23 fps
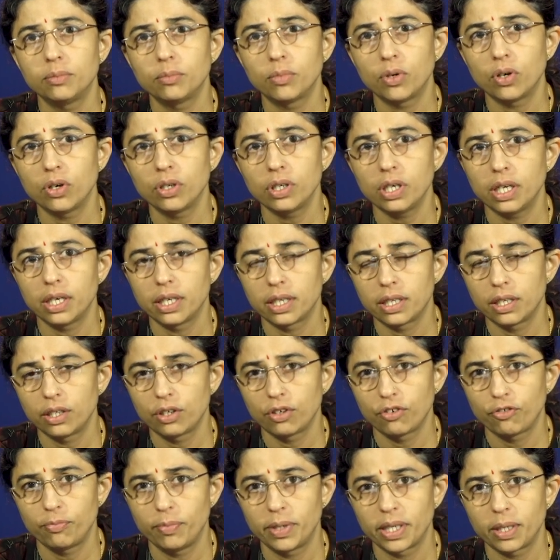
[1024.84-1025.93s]
inborn error
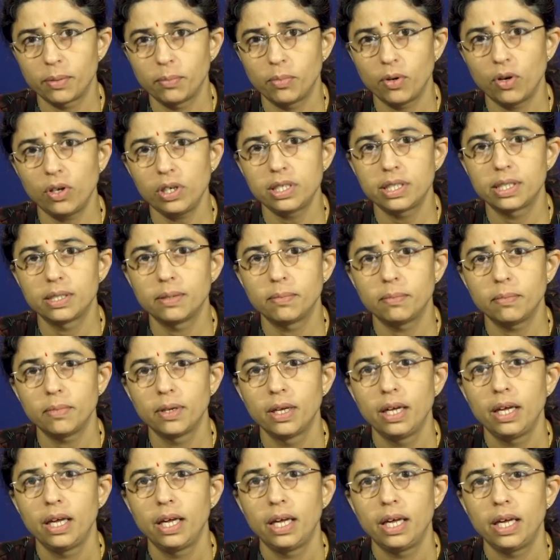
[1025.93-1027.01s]
of metabolism
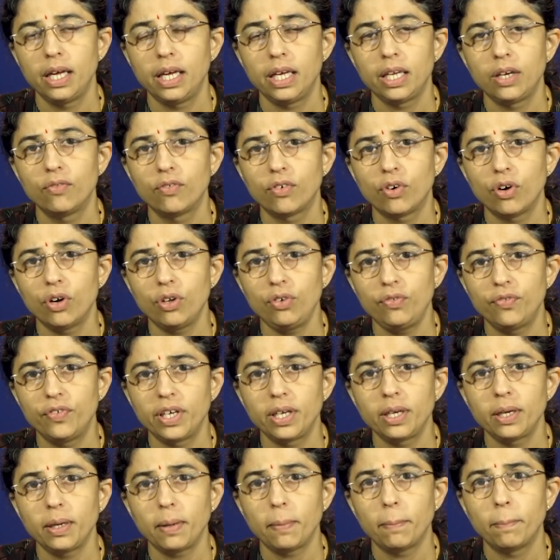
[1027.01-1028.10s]

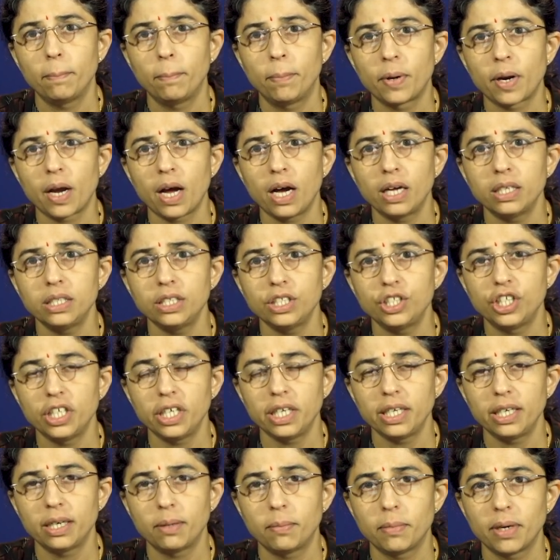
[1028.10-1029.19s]
involving branch
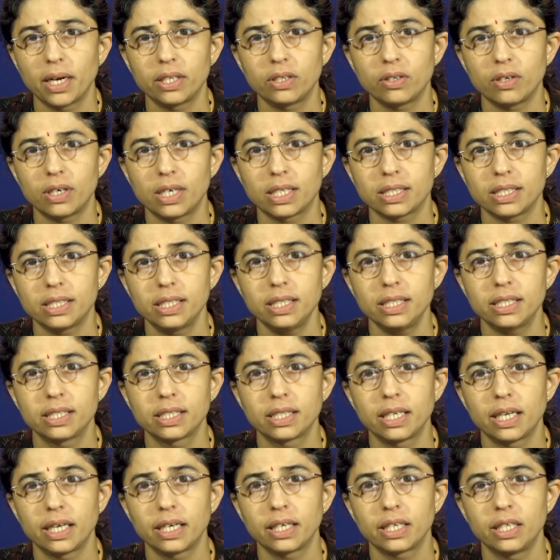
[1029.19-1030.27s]
chain amino
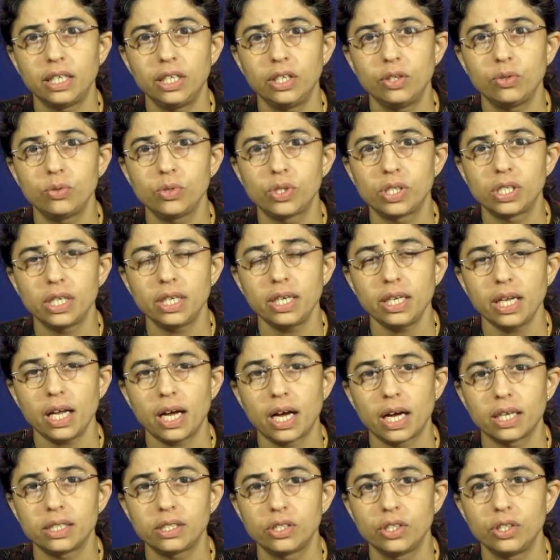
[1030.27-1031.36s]
acids like leucine,
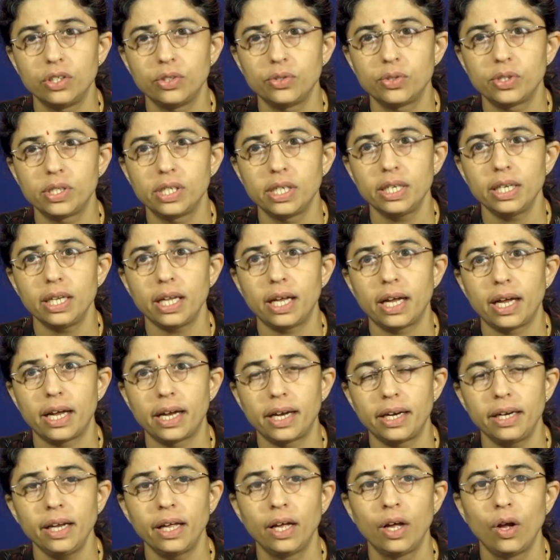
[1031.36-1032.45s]
isoleucine
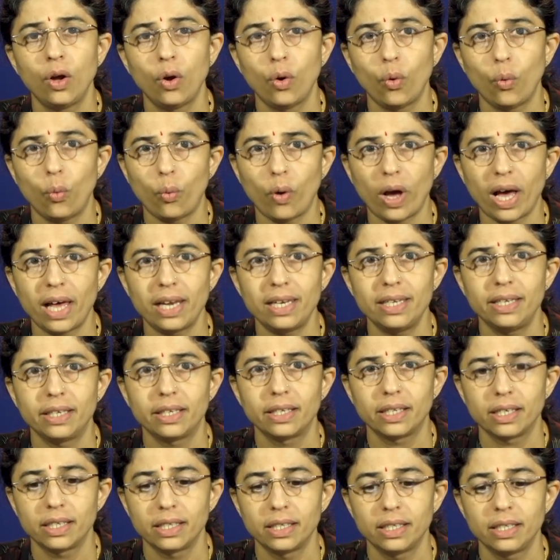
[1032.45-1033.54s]
and
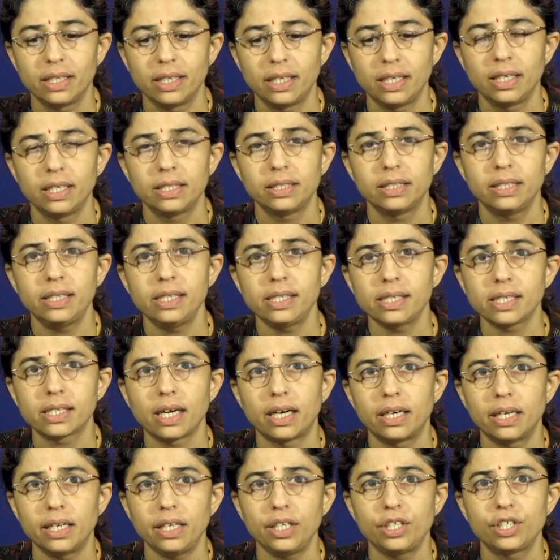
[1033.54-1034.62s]
valine. This
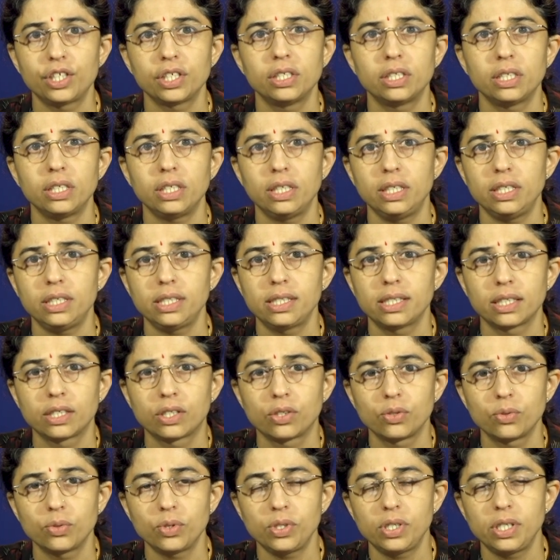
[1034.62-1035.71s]
condition is
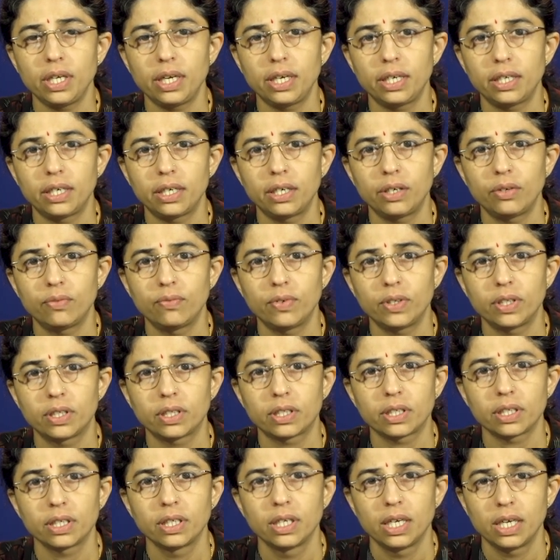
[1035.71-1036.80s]
associated
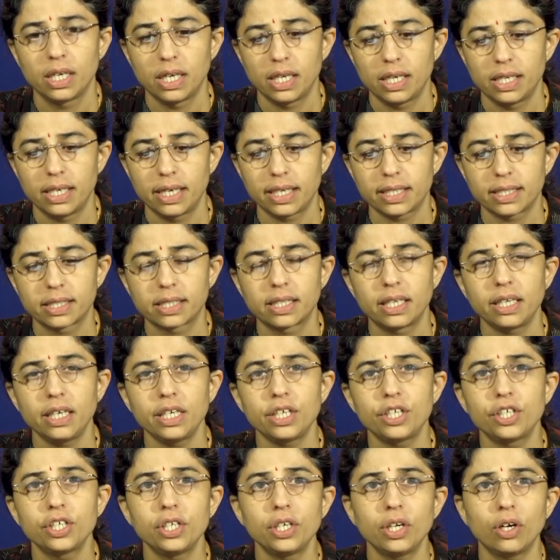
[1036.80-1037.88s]
with
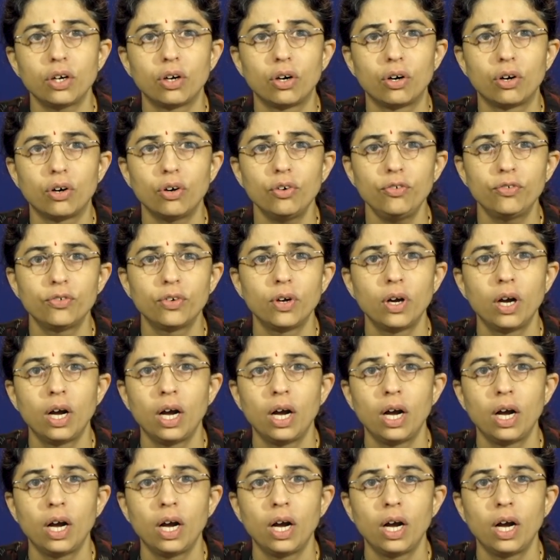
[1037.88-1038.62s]
excretion of